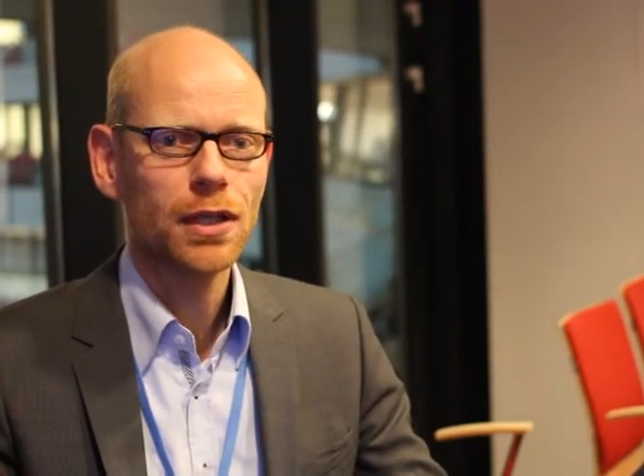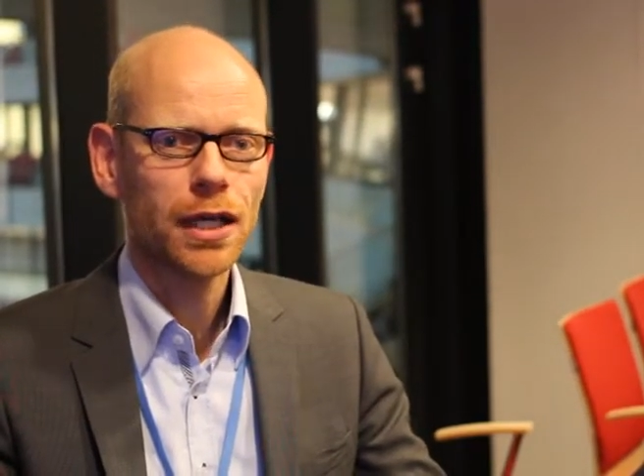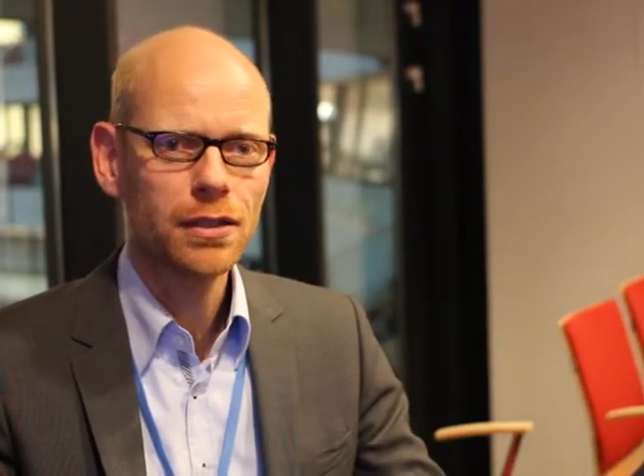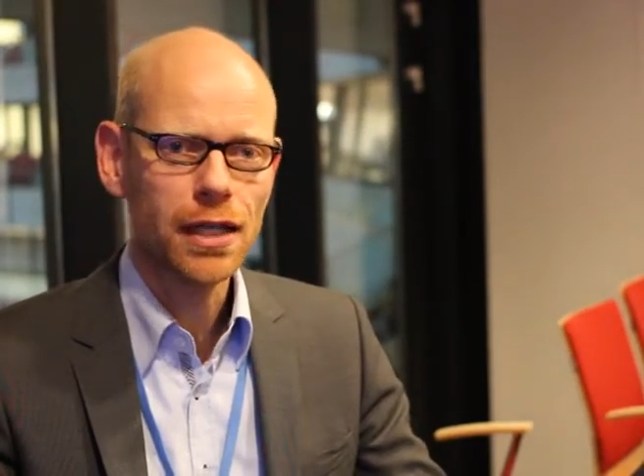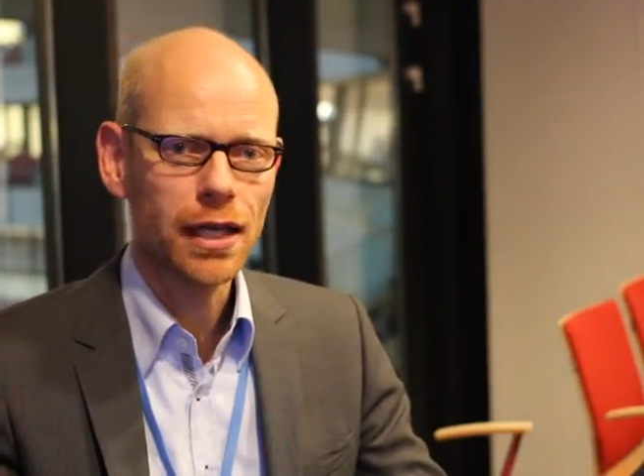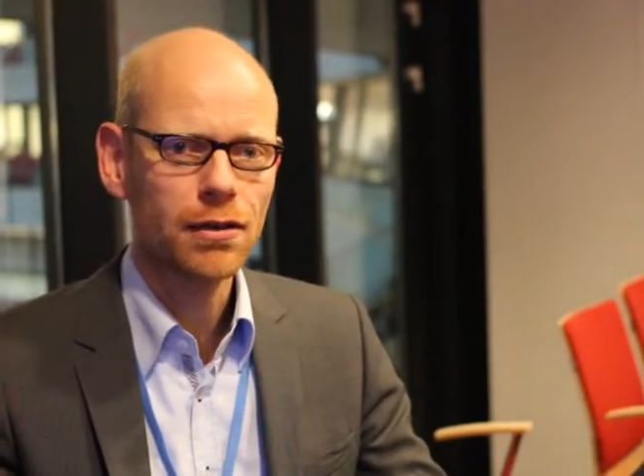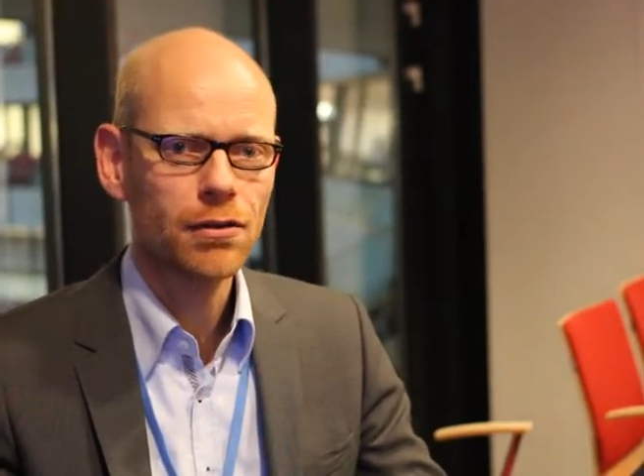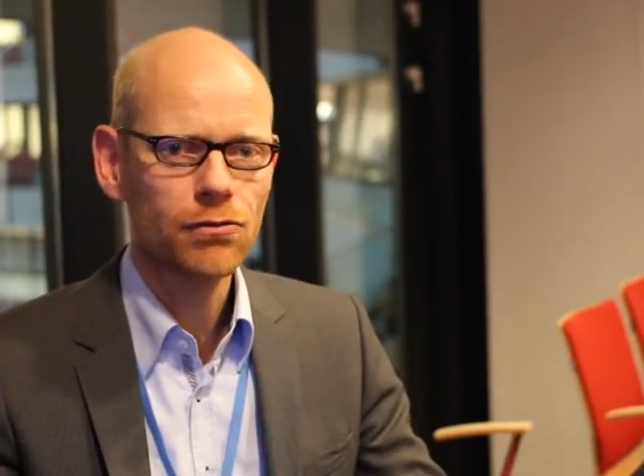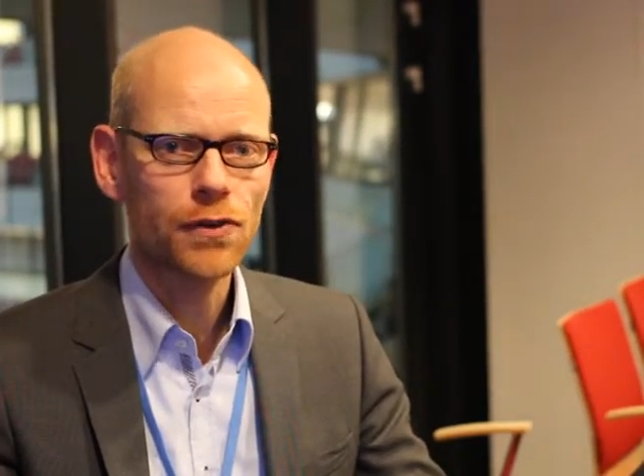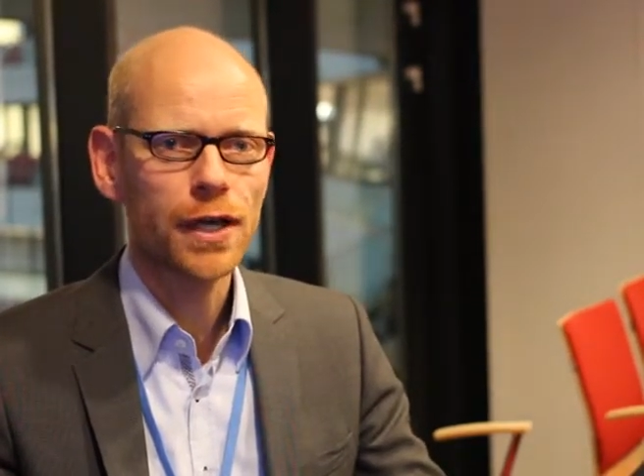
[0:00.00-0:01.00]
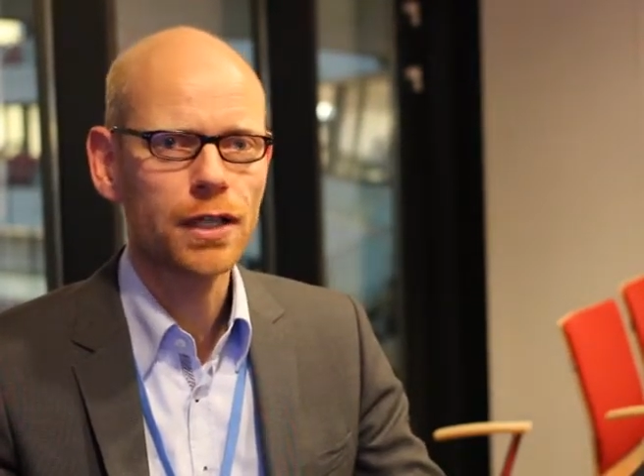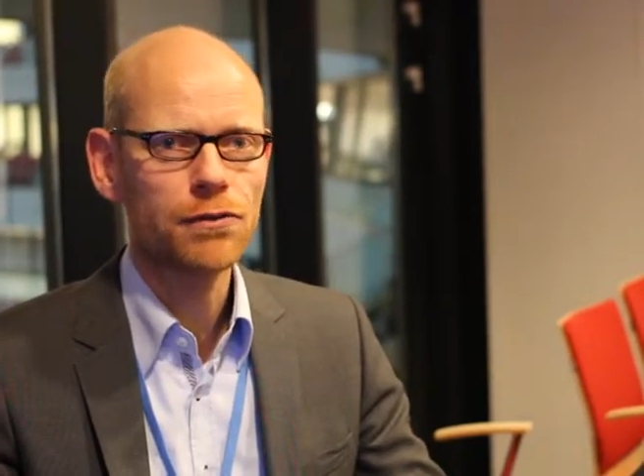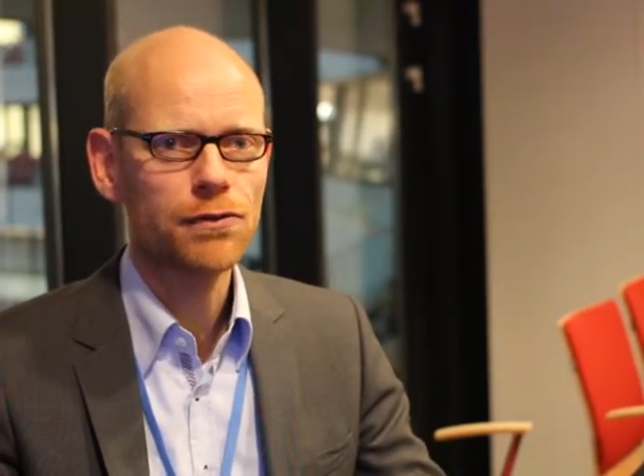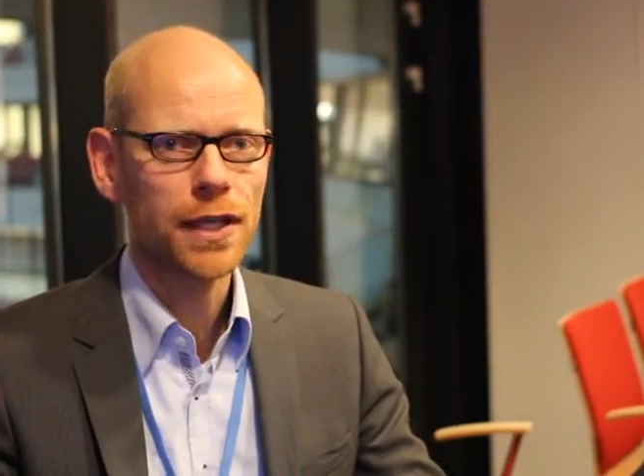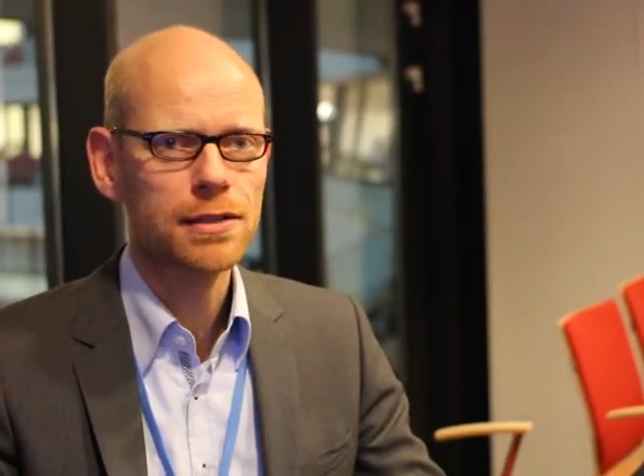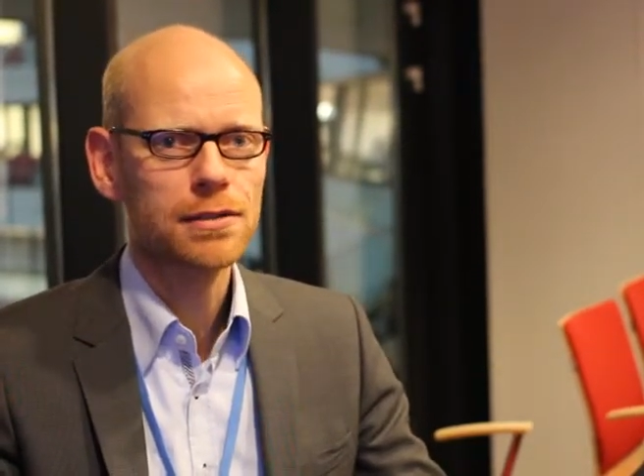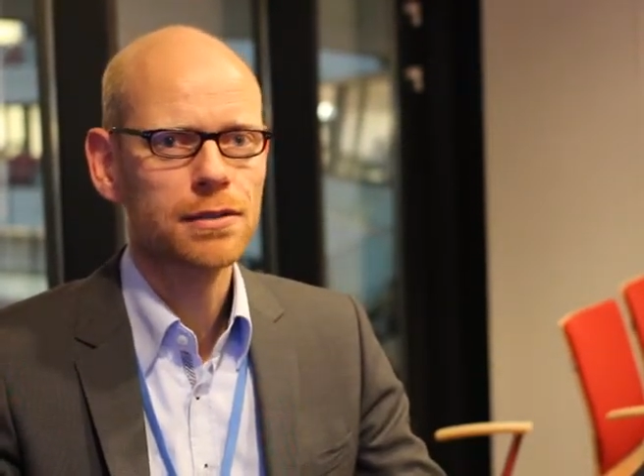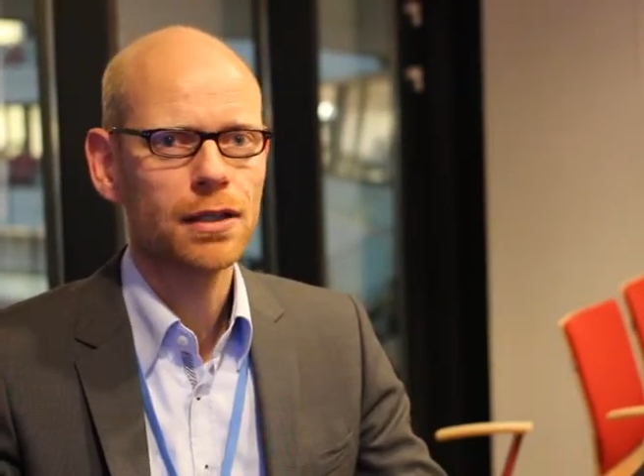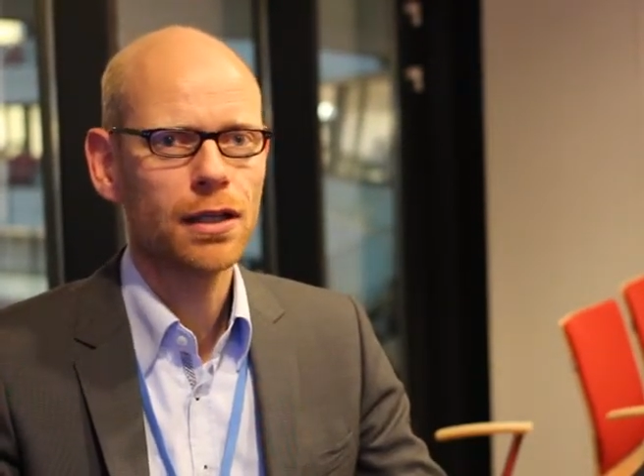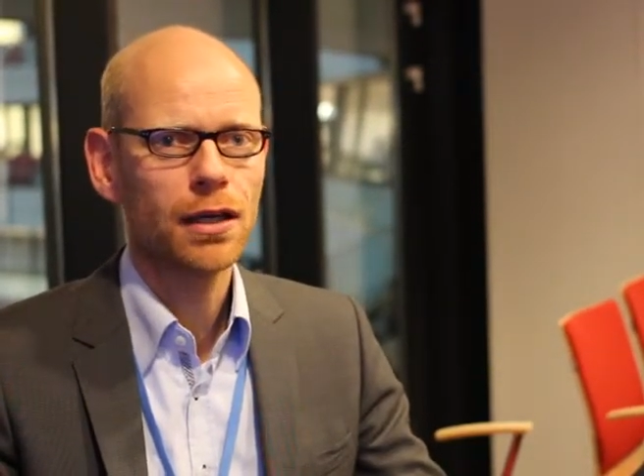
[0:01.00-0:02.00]
and then finally
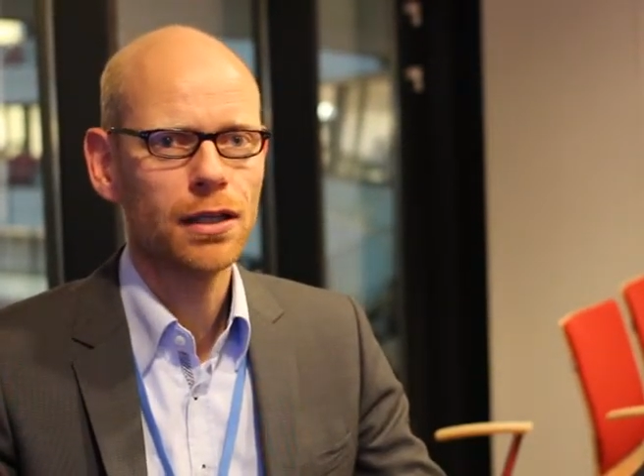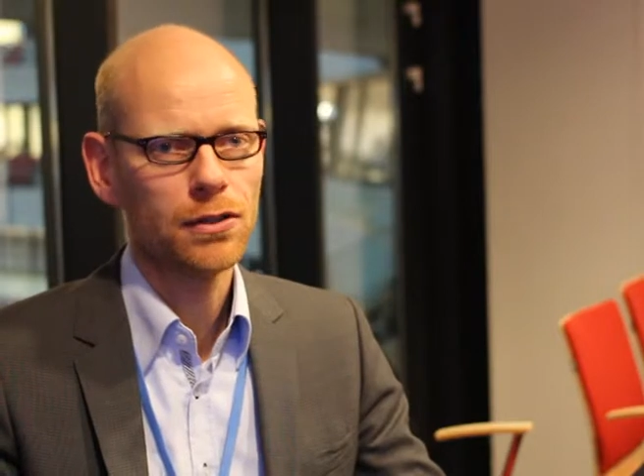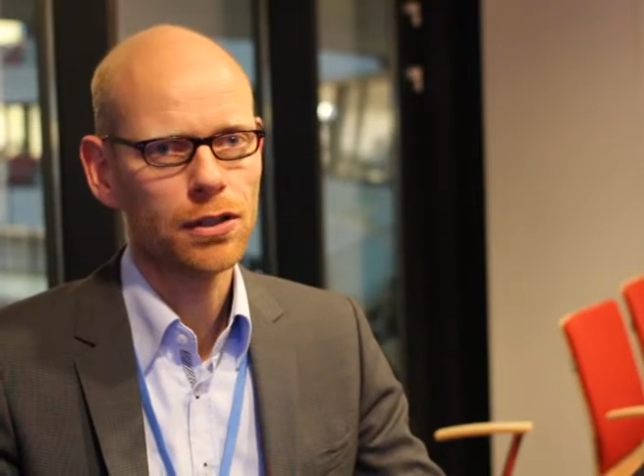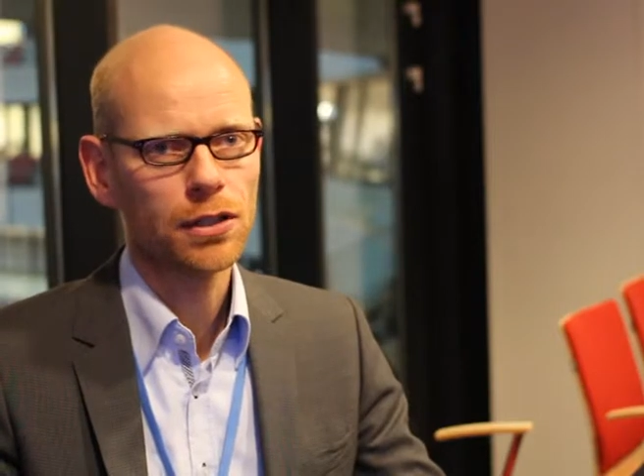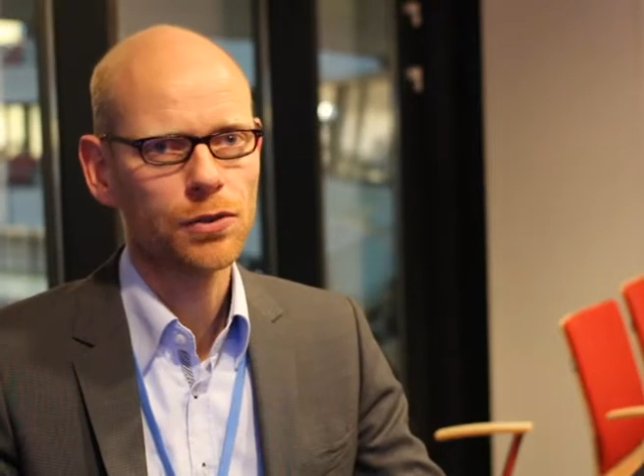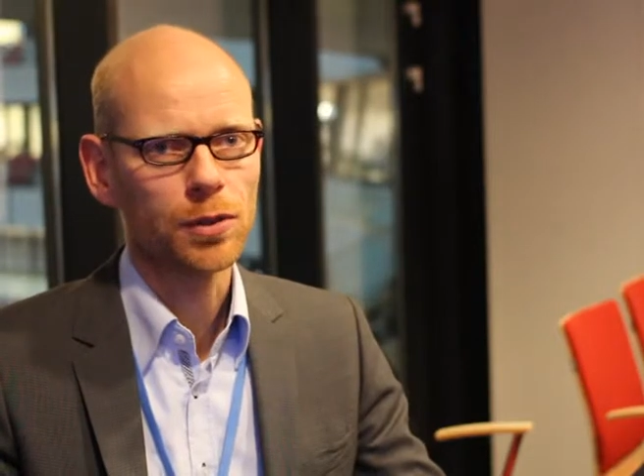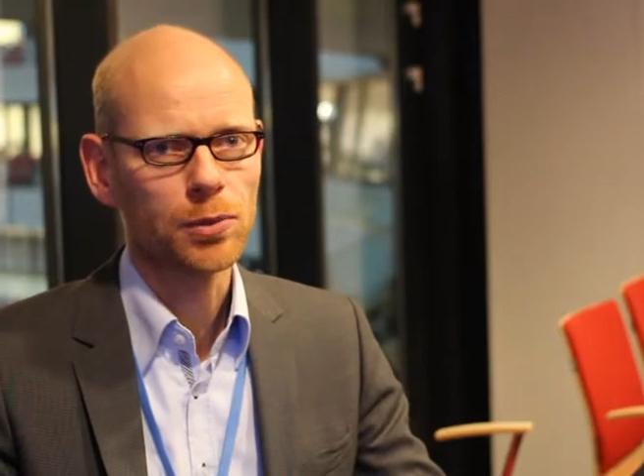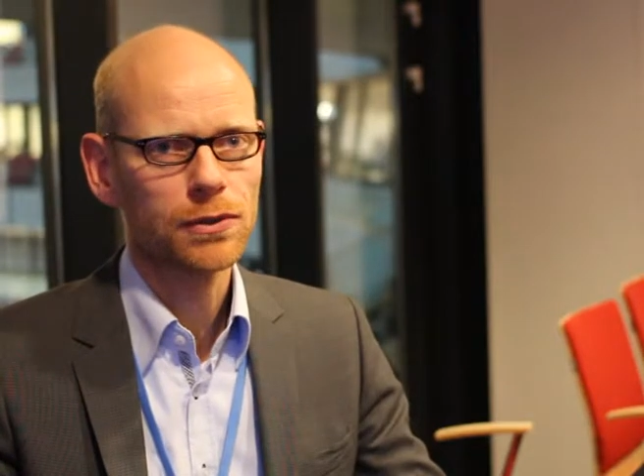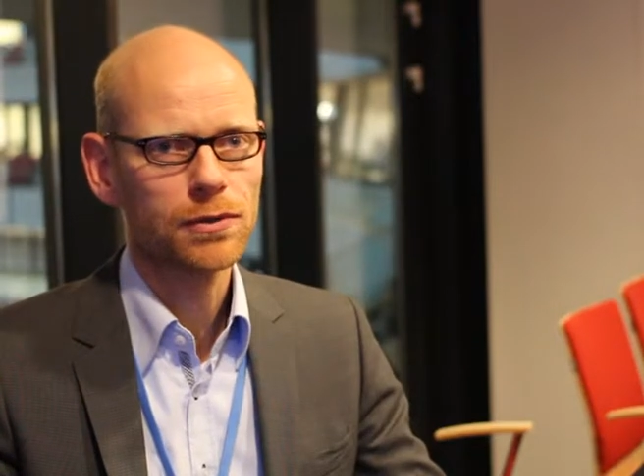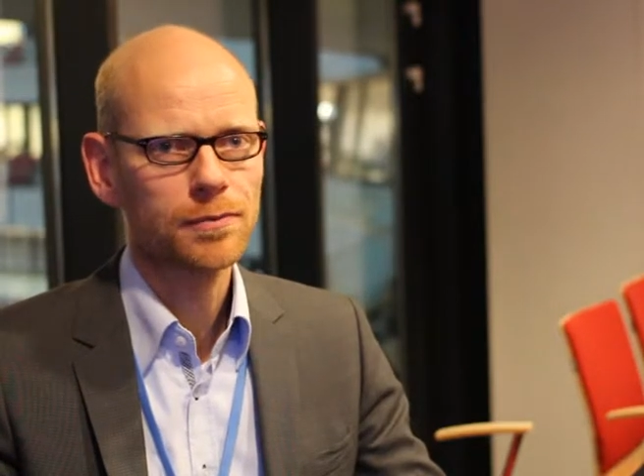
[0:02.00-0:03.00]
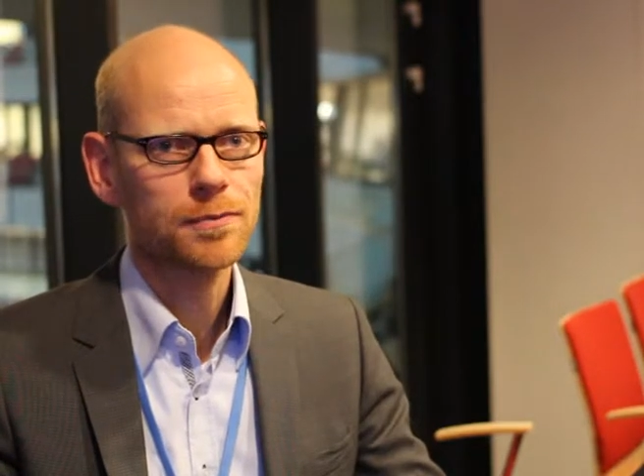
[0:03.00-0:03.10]
fixed uh, in the agreement.